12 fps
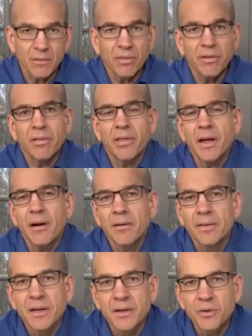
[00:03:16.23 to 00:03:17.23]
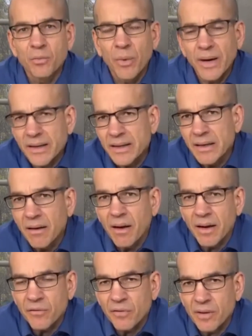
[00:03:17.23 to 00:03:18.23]
they're there and that you
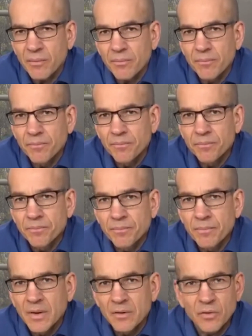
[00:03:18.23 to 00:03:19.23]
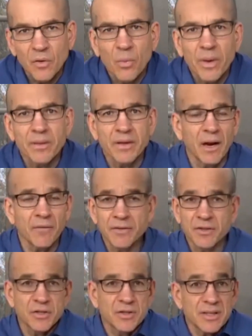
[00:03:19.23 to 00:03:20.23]
recognize them. So if
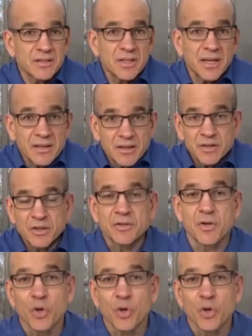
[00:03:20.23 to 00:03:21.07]
it's just, let's say it's just